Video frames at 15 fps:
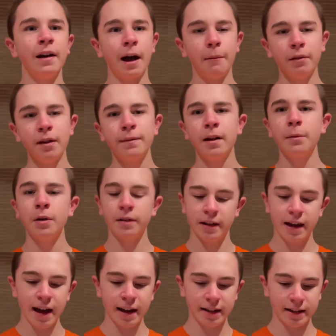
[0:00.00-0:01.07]
I believe they were
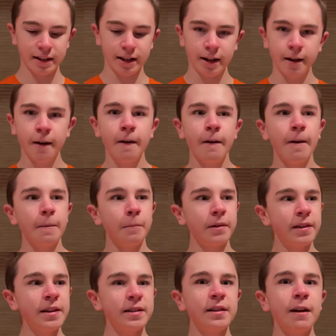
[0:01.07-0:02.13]
the 8th seed, but
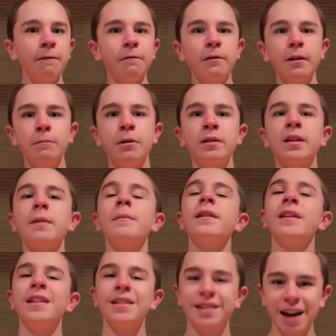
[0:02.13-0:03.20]
this definitely puts them in
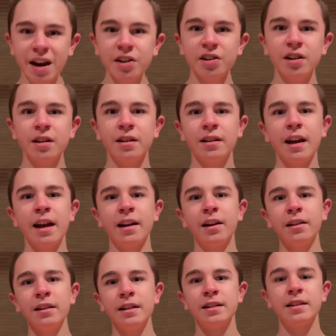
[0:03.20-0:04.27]
contention in the
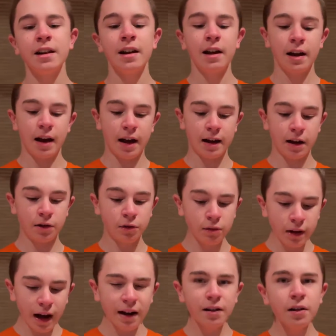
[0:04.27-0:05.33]
AL East. And I do
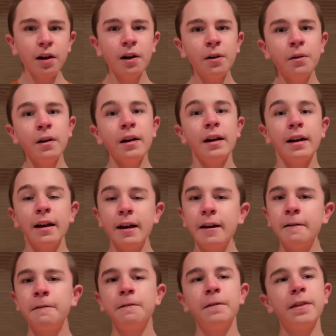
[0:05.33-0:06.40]
not know
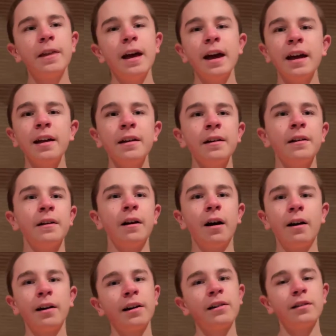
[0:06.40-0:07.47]
if they
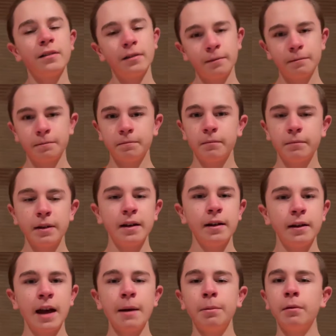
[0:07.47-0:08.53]
are going to be
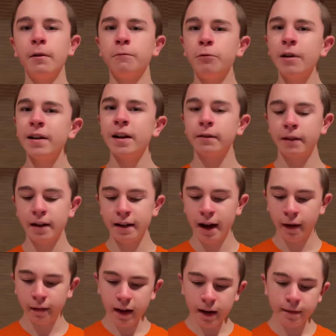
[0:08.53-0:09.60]
capable of winning it right
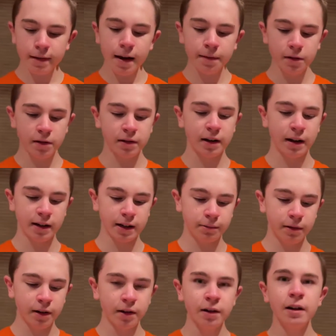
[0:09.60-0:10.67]
now, even after signing
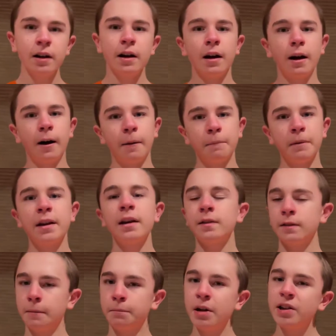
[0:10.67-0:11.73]
Springer, because
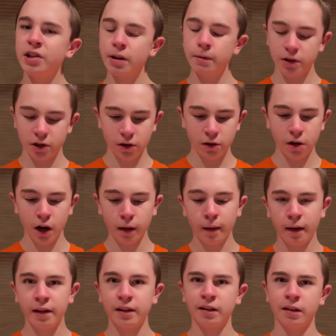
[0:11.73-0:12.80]
of the pitching, which I'll talk
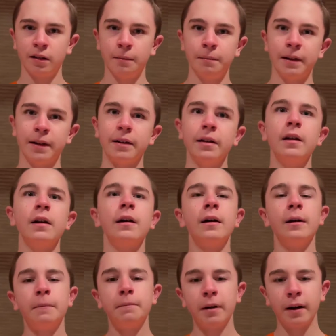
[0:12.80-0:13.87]
about in a little bit.
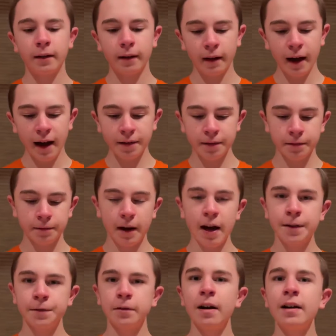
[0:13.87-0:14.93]
But
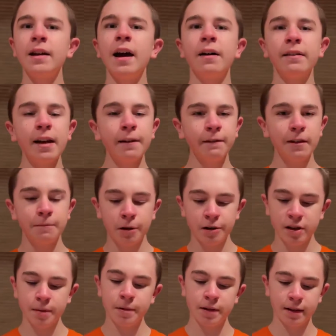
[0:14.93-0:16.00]
as for right now, it definitely puts
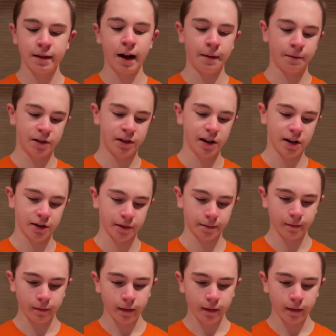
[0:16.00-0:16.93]
them into conversation.